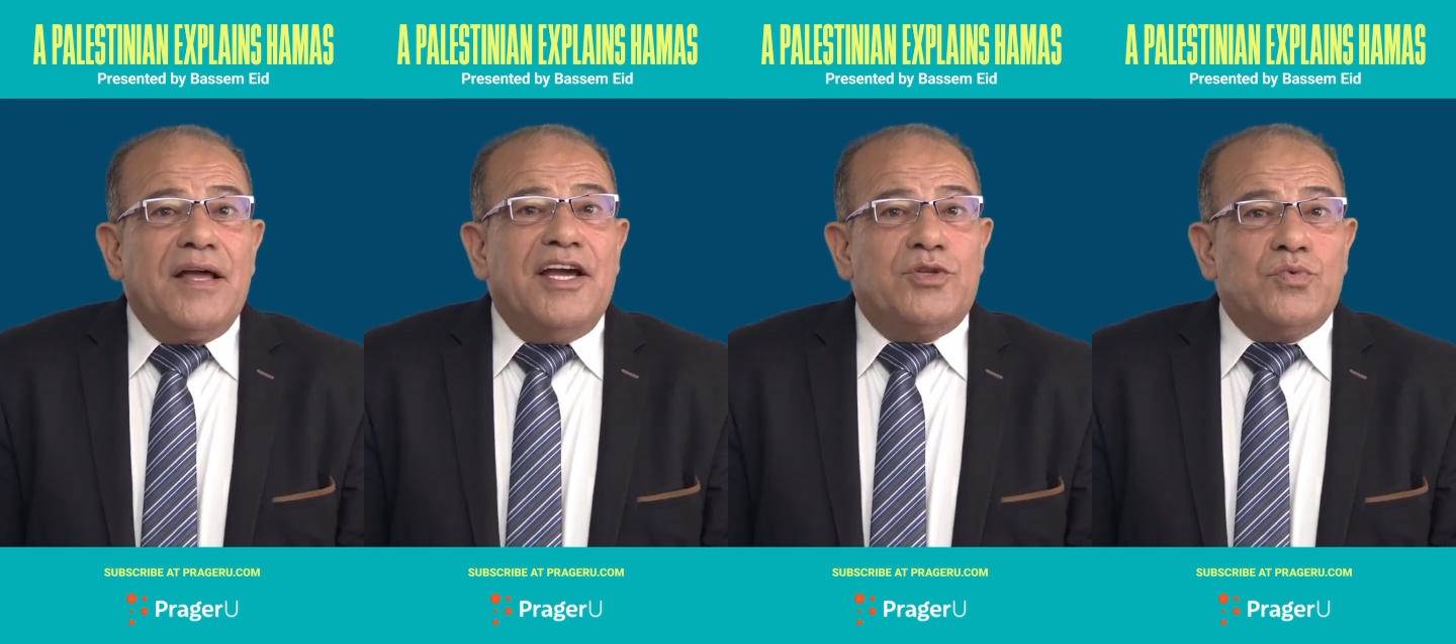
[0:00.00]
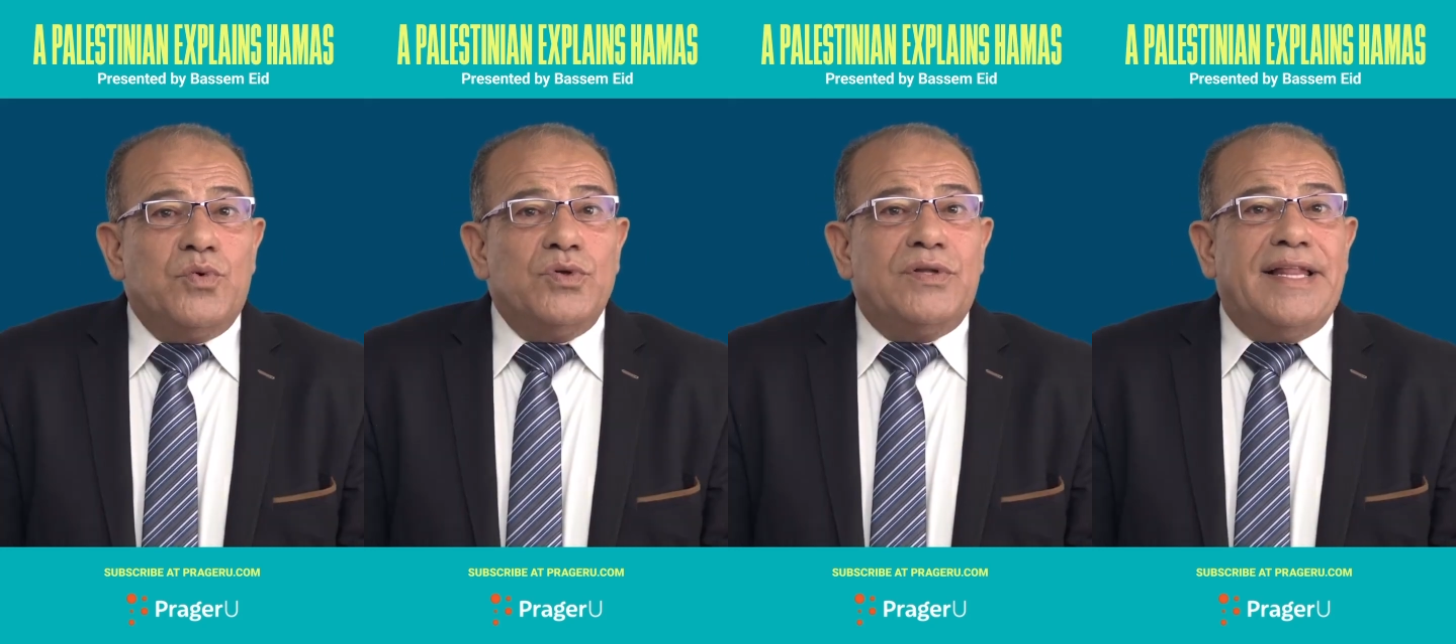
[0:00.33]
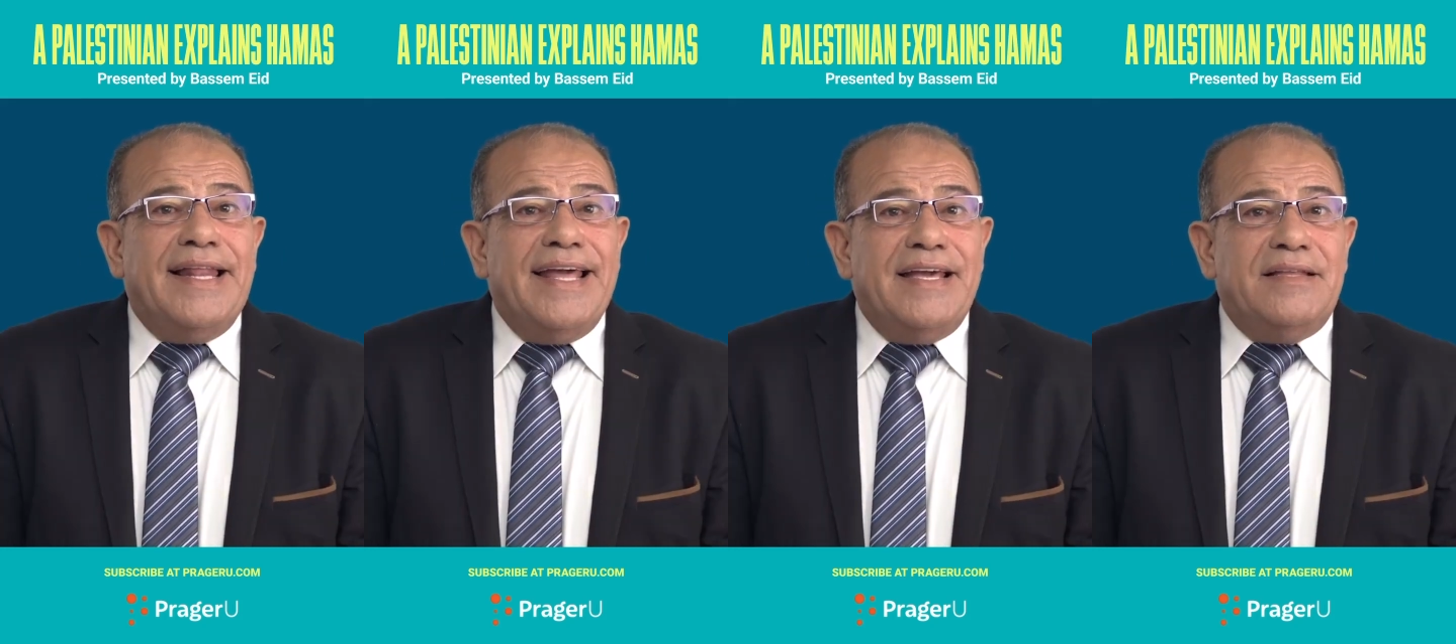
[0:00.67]
it would
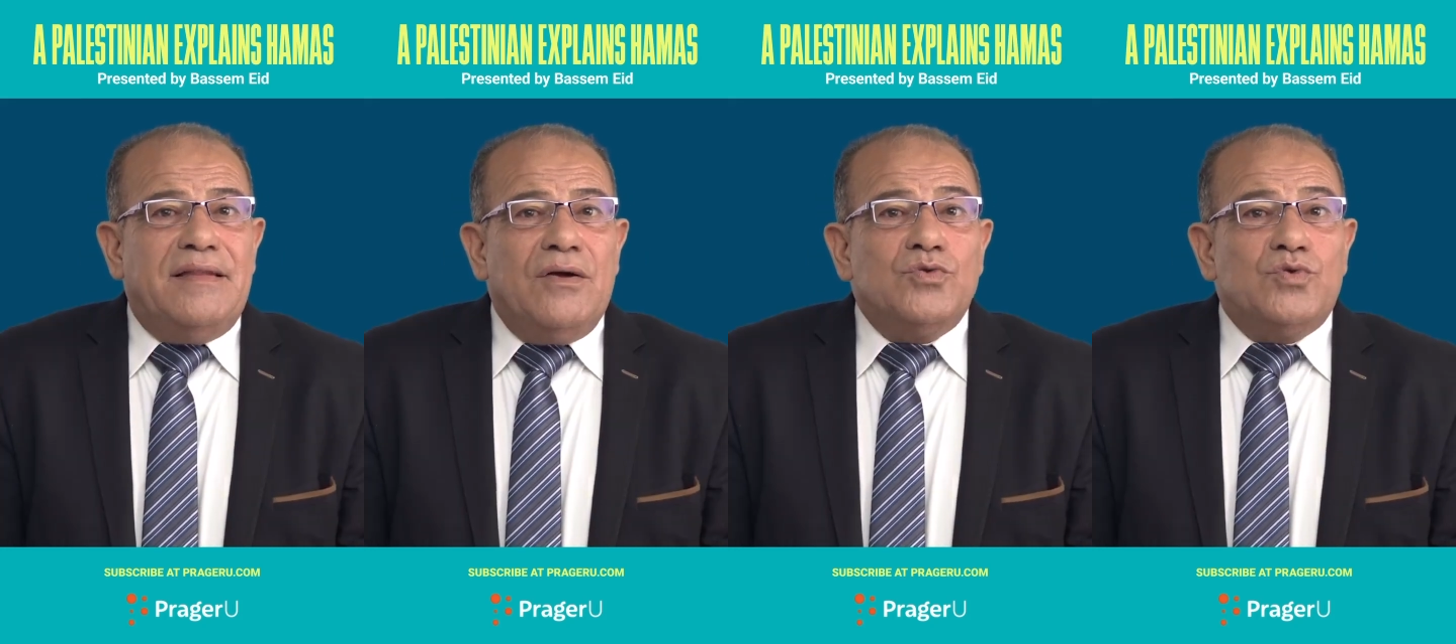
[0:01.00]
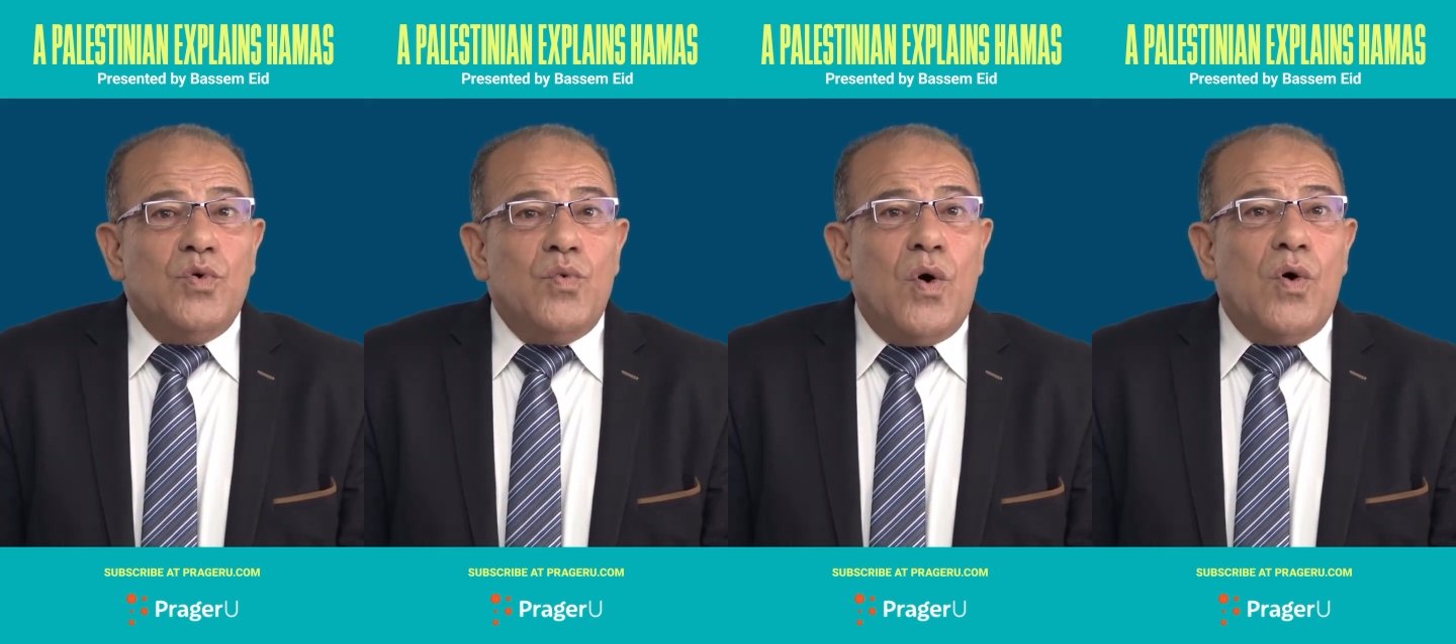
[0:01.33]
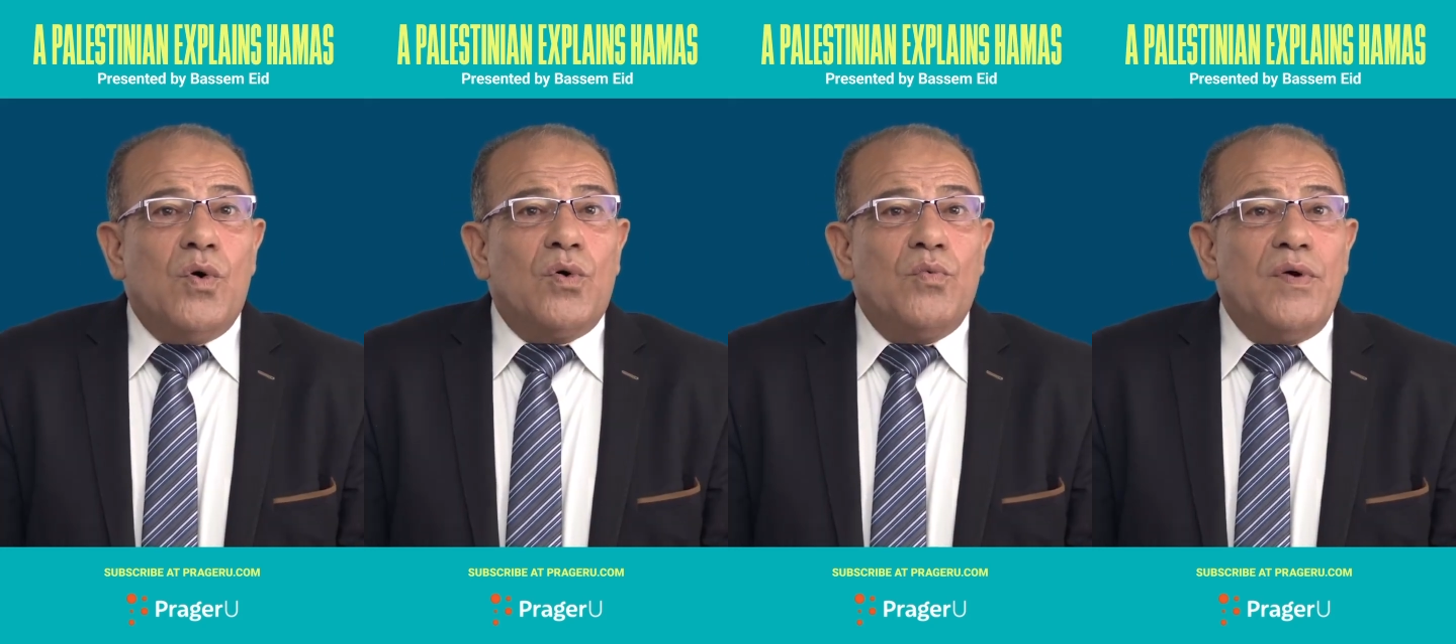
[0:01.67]
lead to
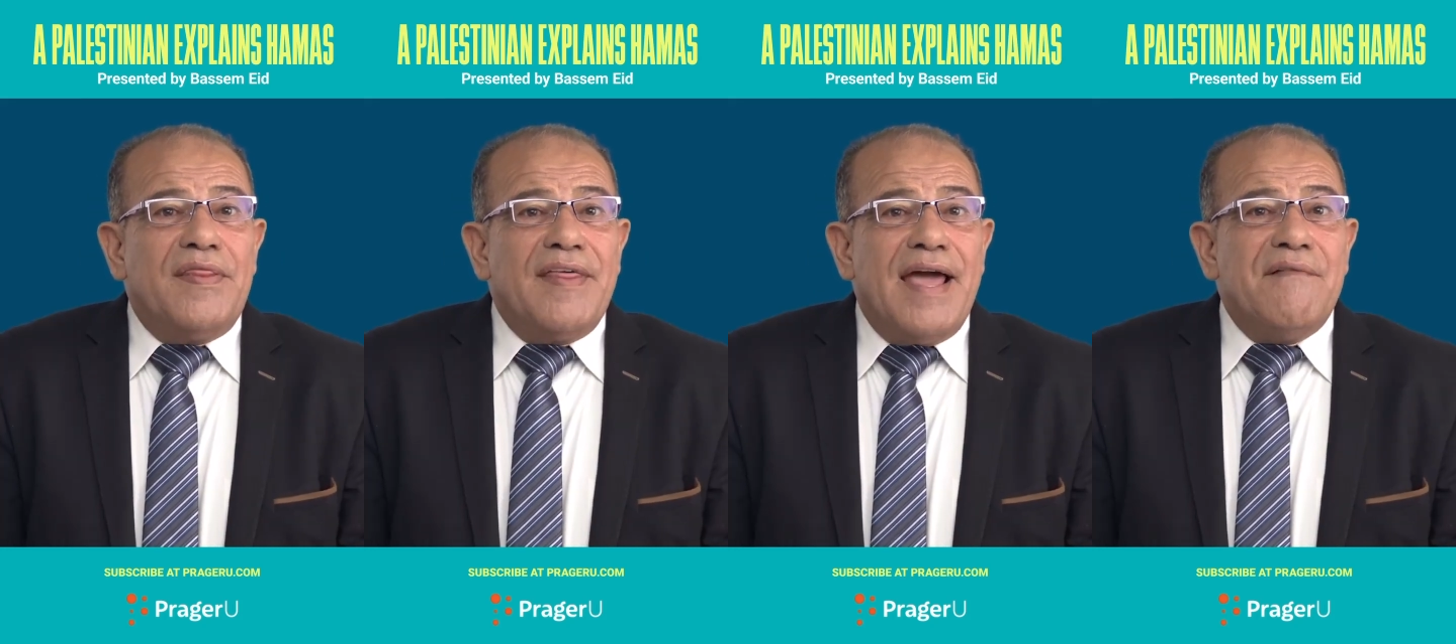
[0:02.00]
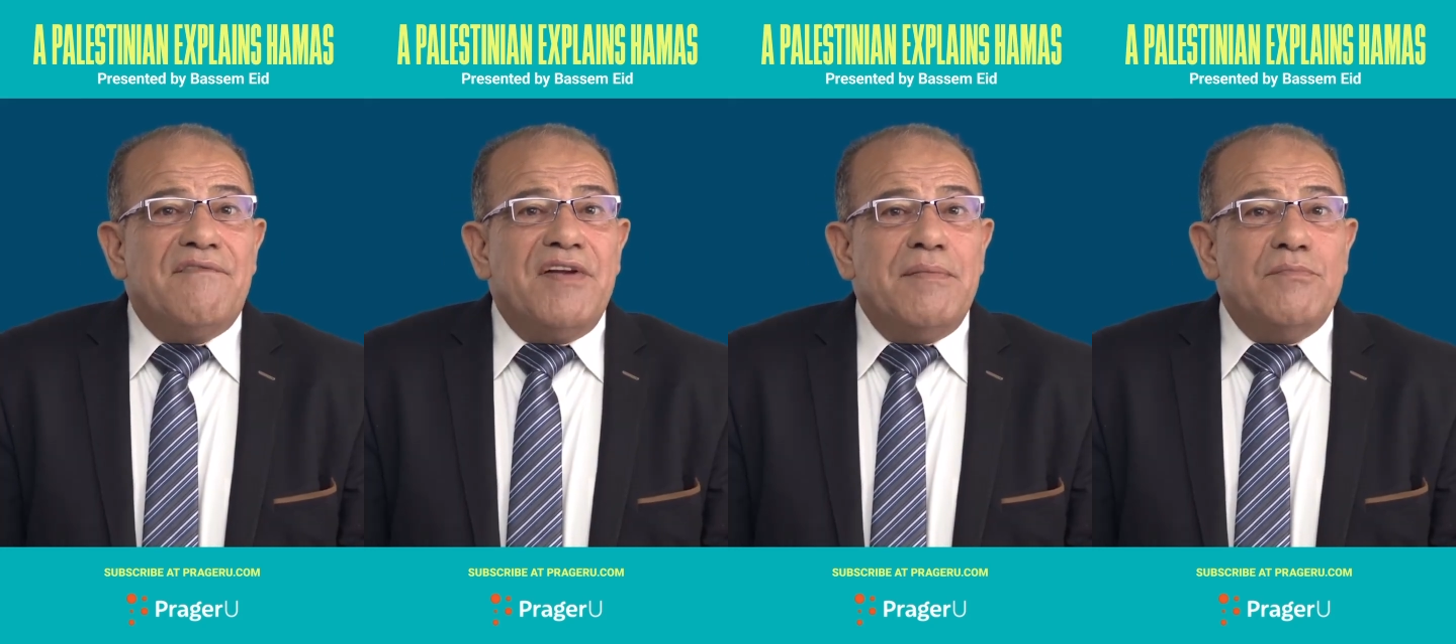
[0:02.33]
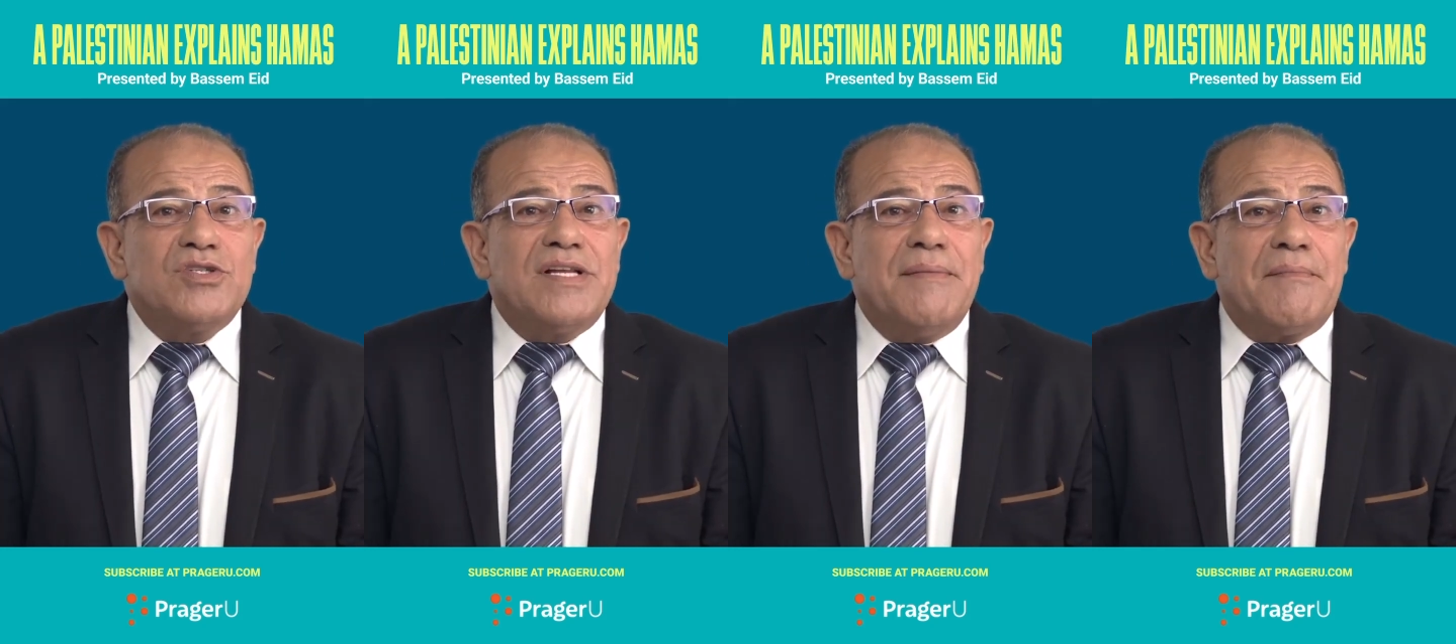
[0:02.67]
war with every
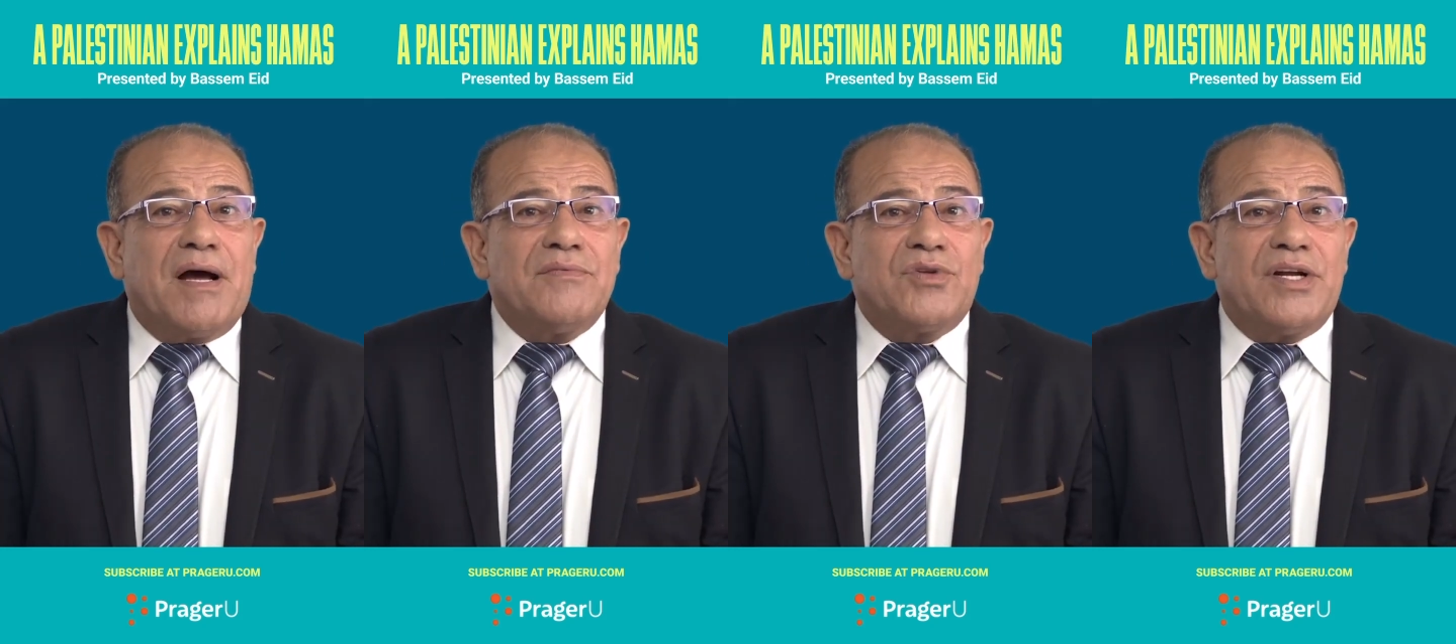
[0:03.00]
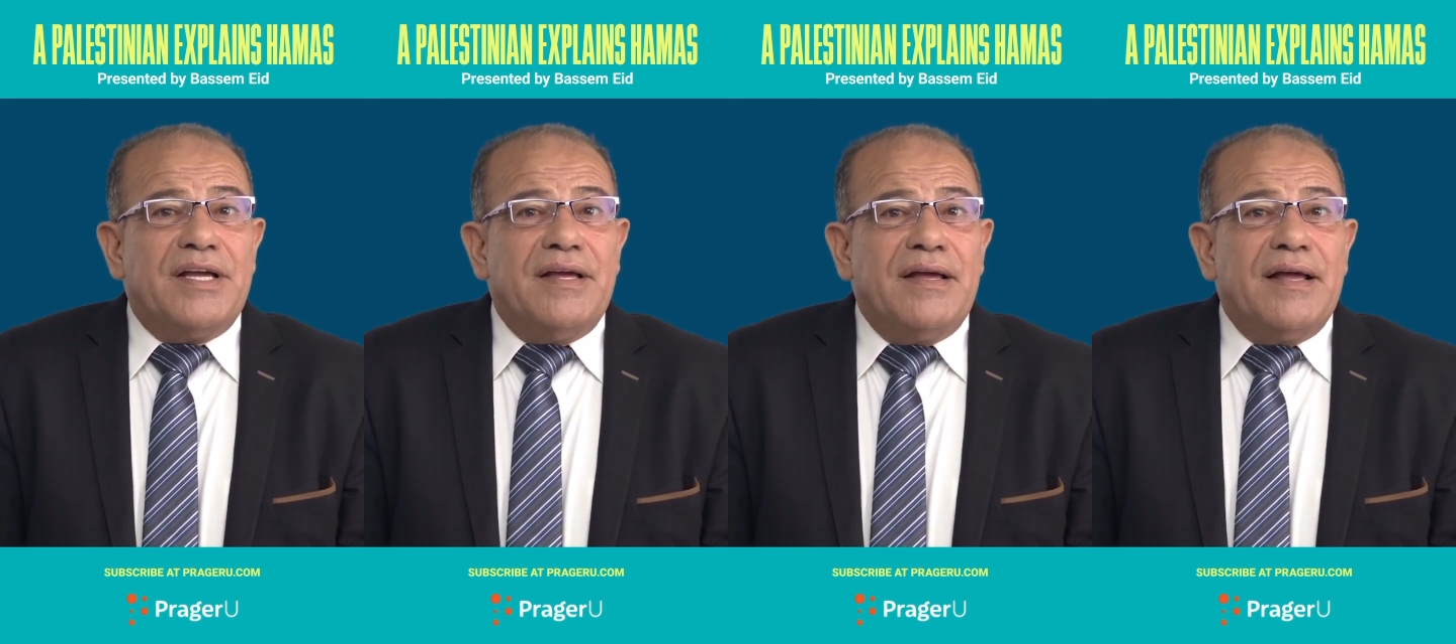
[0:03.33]
Muslim country.